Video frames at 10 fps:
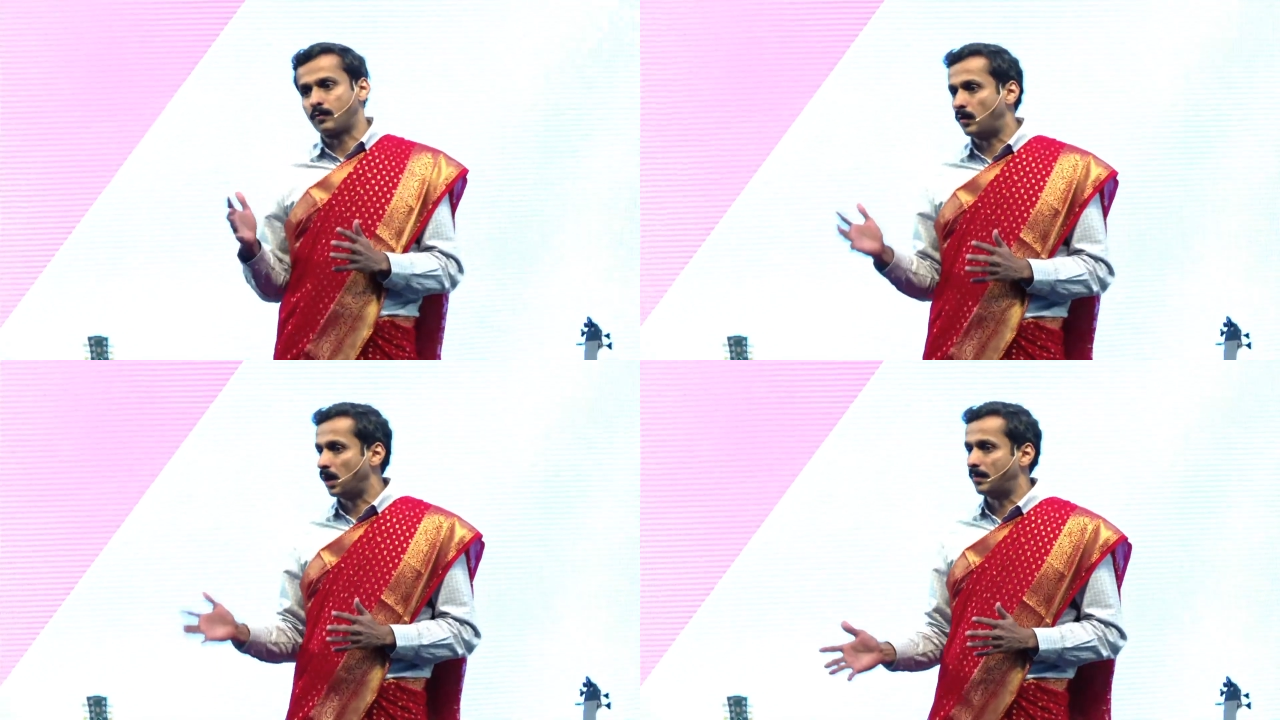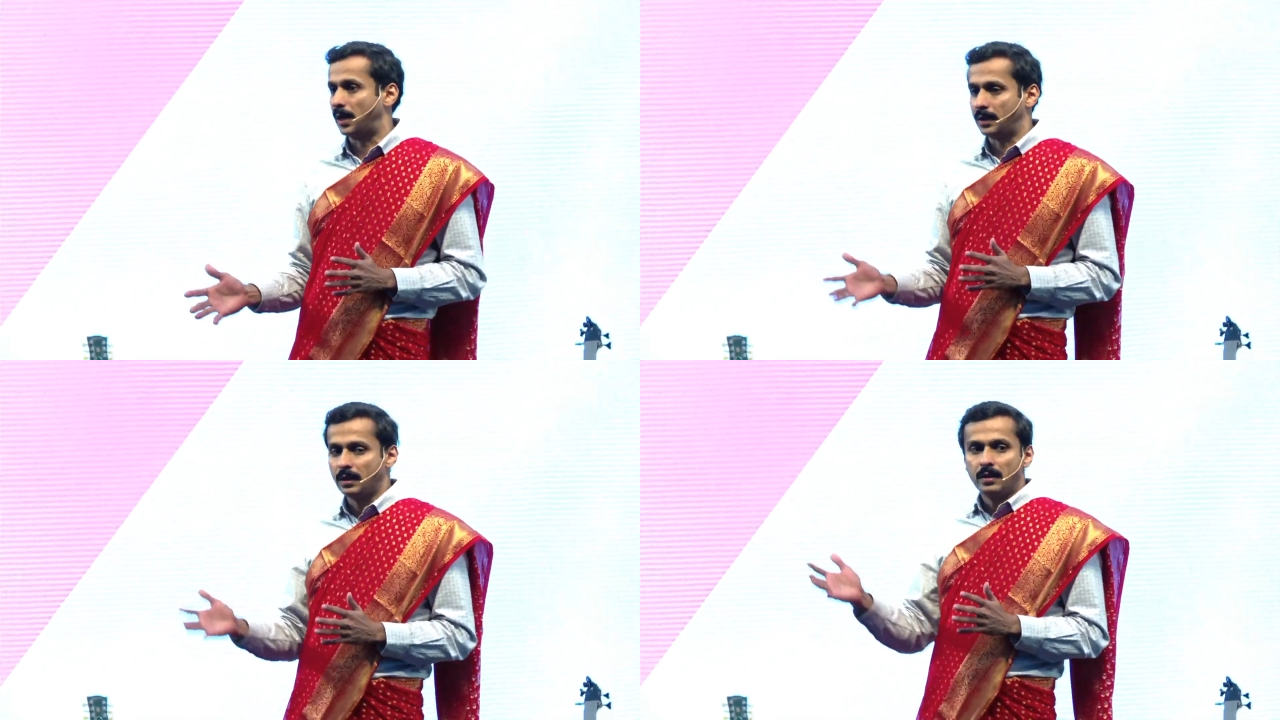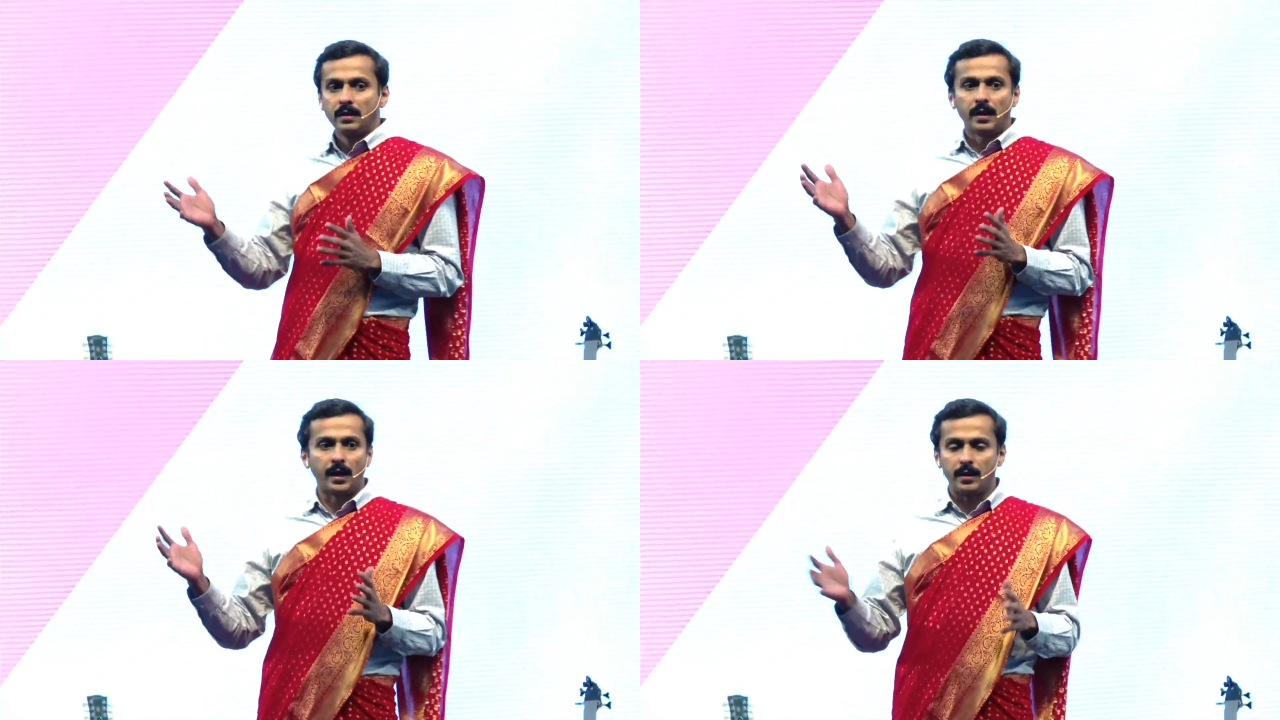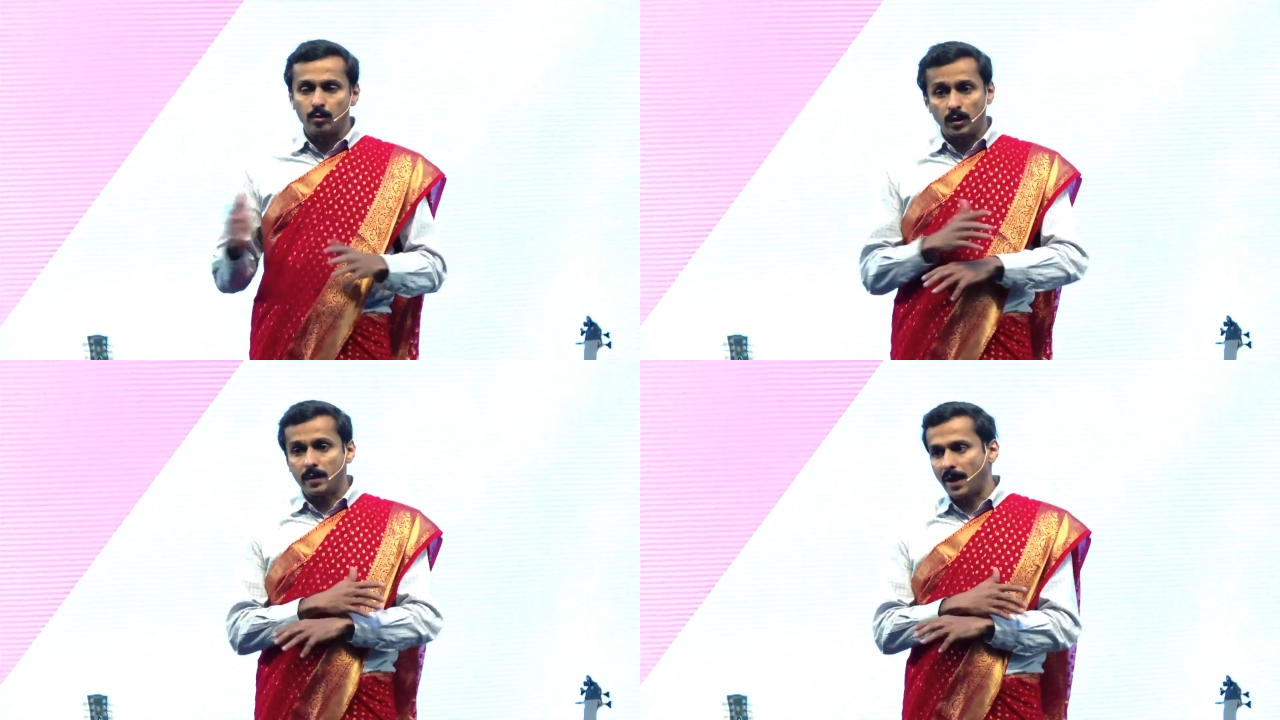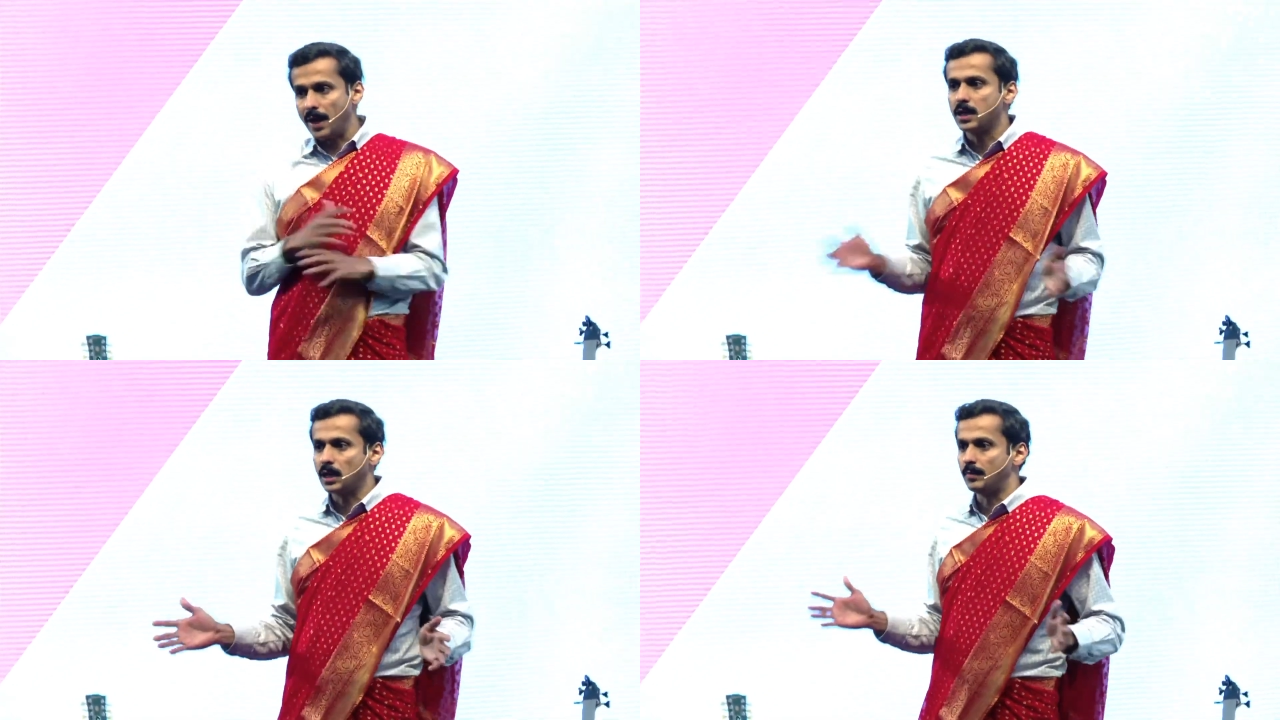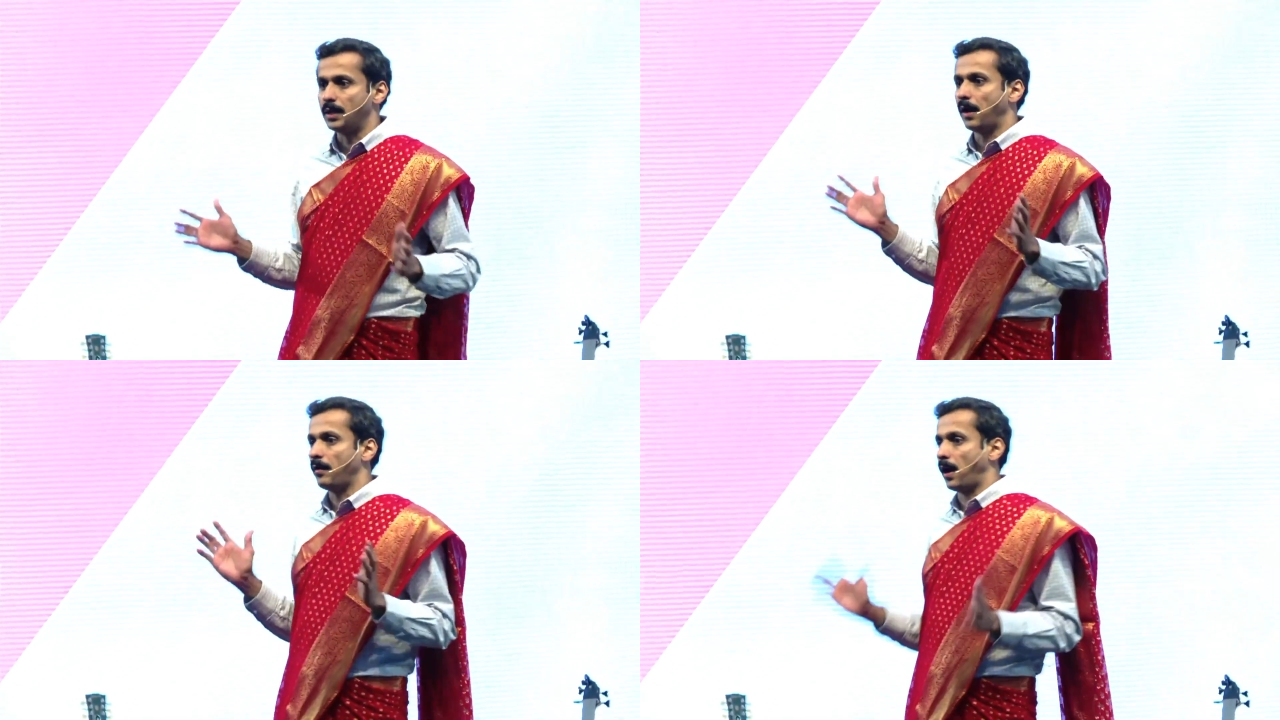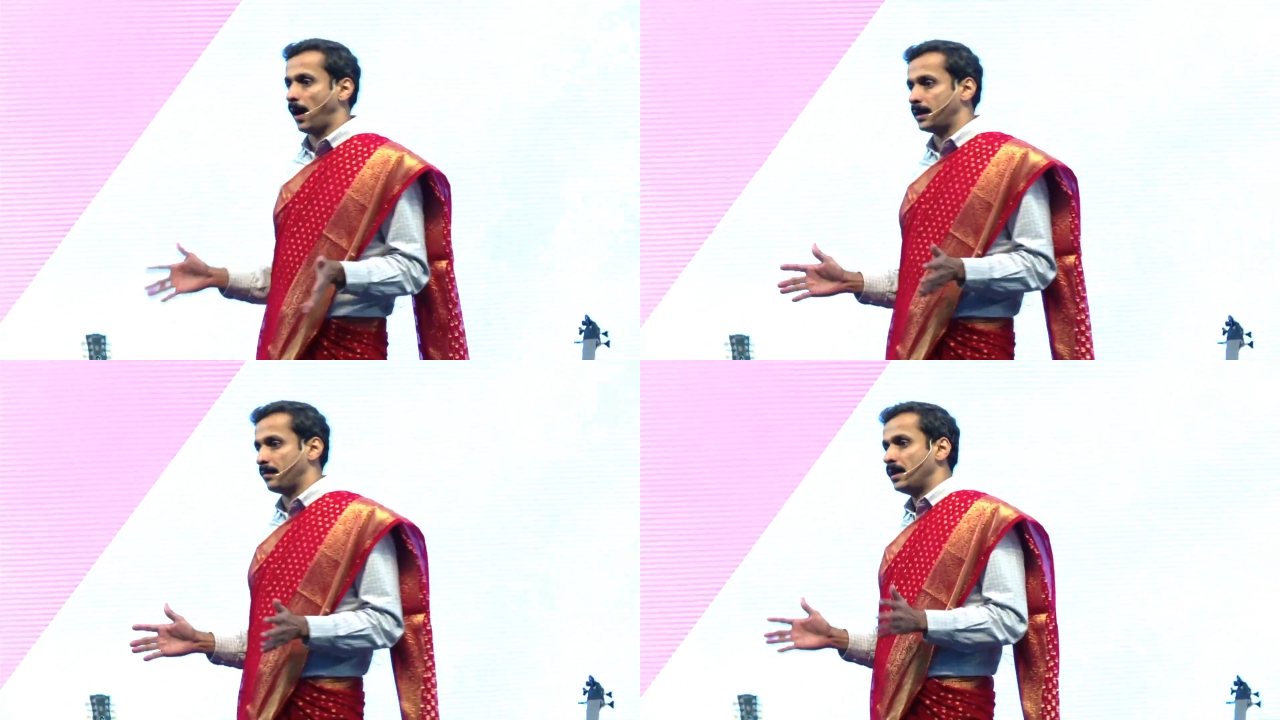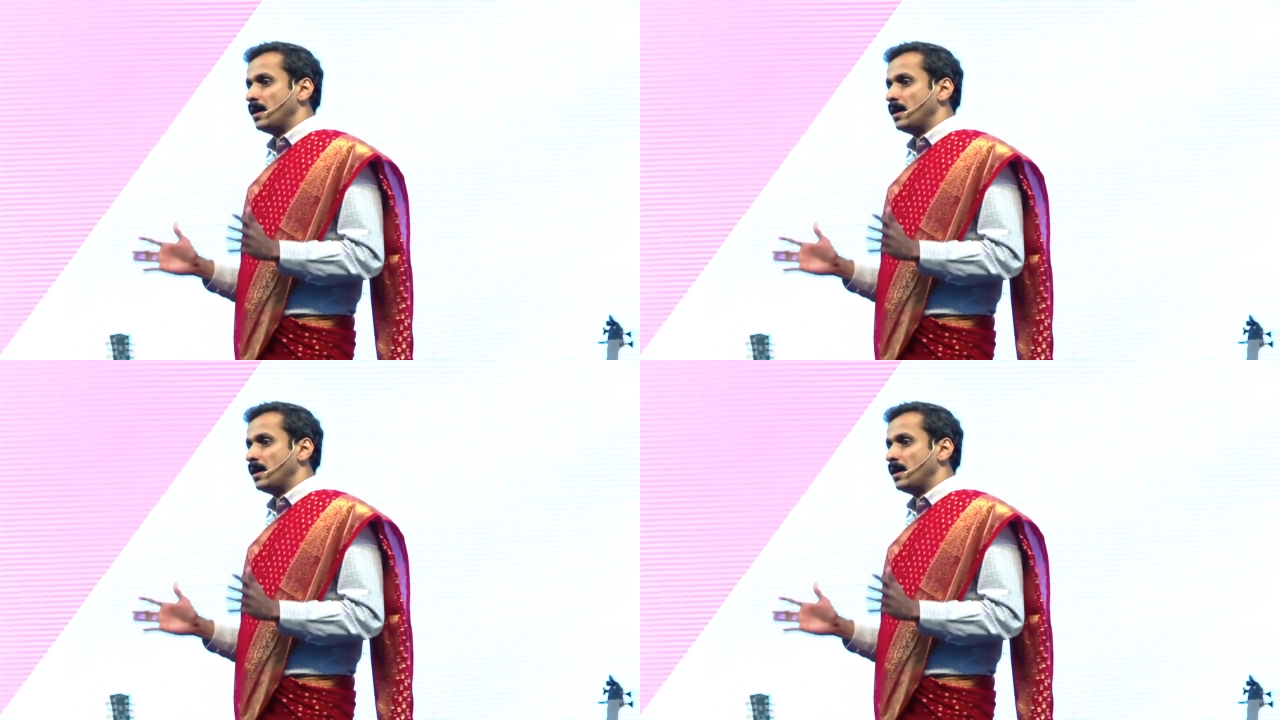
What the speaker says: Walmart, you can name any company, I have had them.